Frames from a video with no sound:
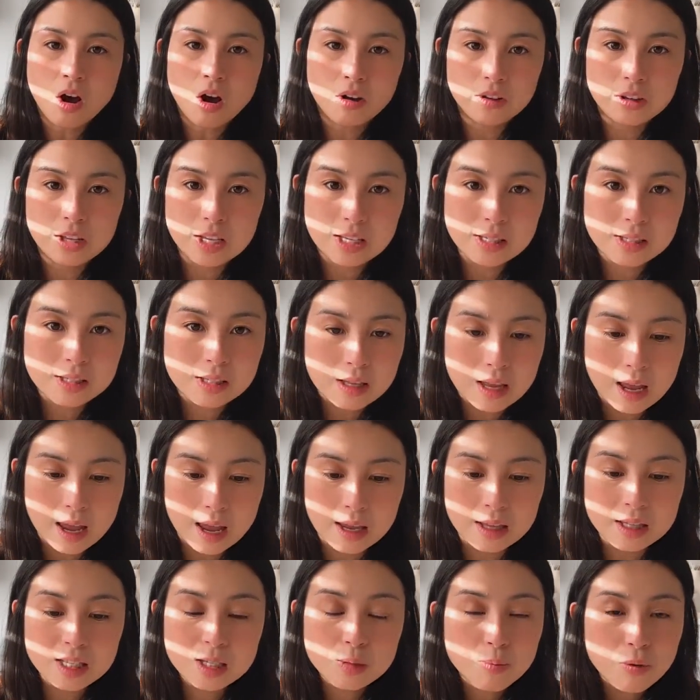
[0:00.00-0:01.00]
all
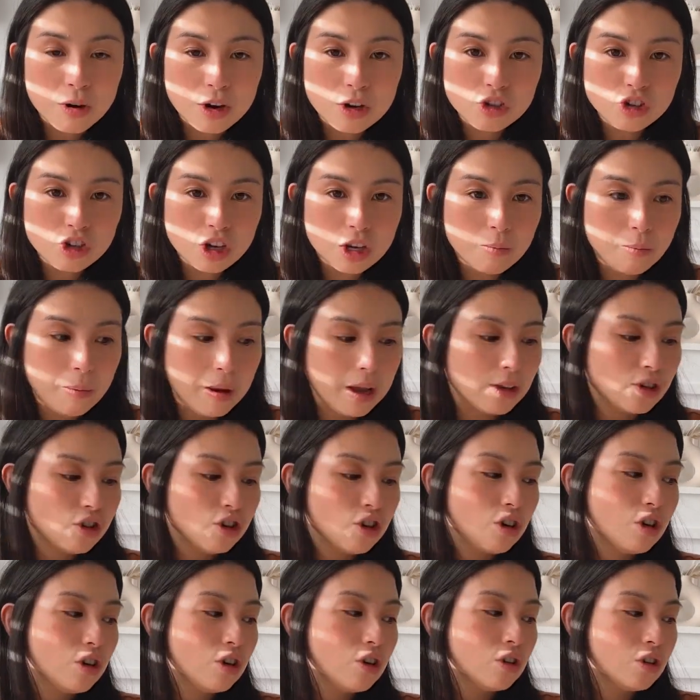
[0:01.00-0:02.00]
these inspiration
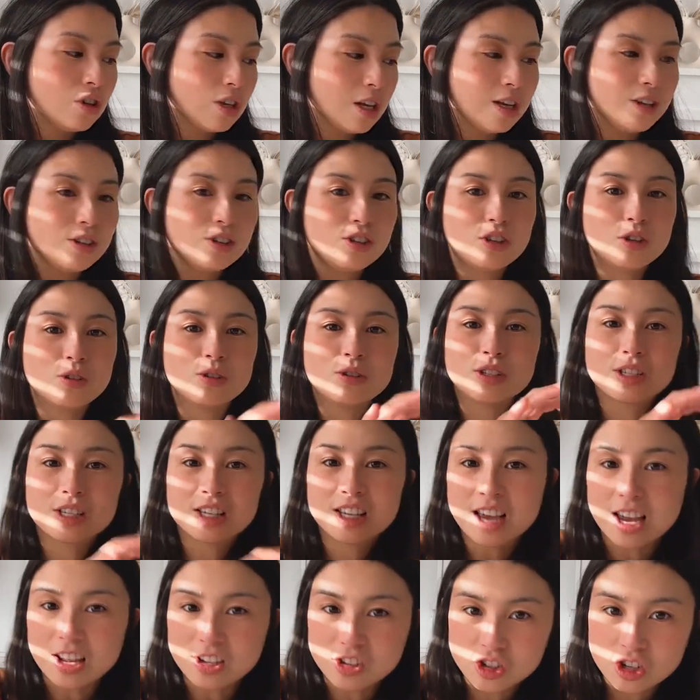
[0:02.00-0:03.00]
pictures into
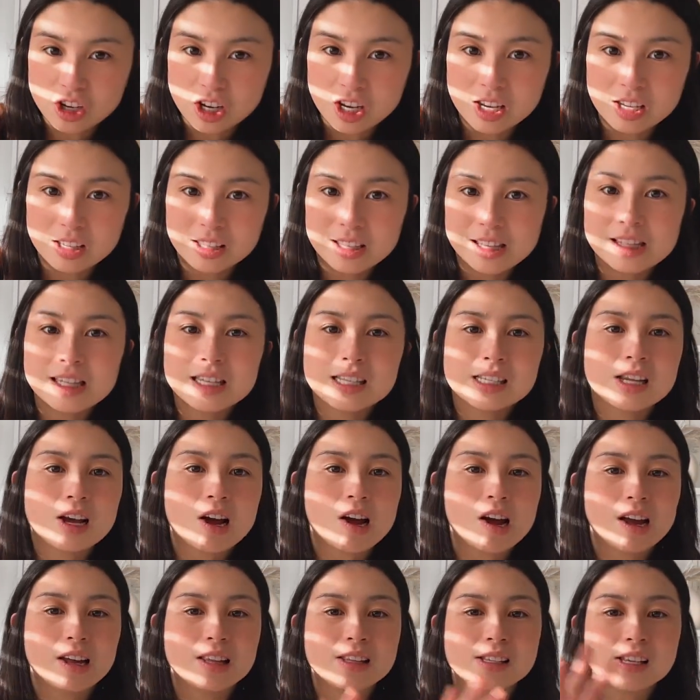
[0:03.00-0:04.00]
sketching the
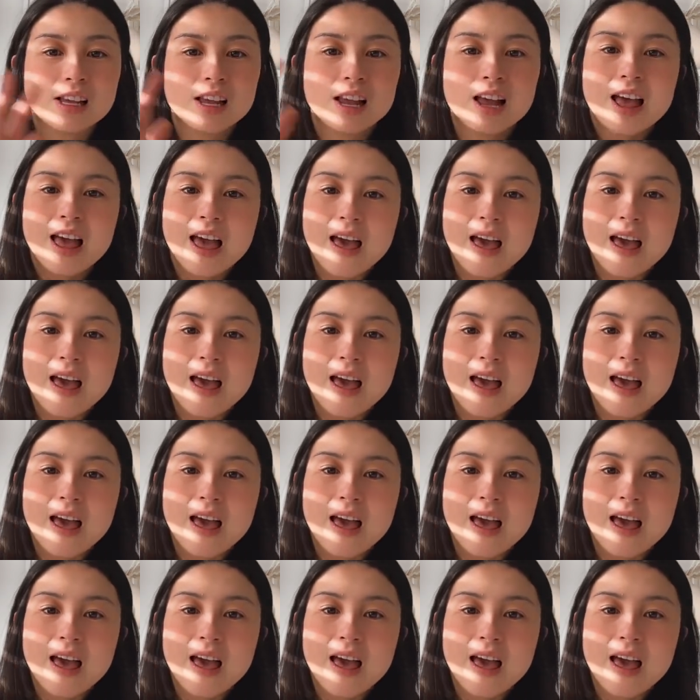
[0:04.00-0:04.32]
designs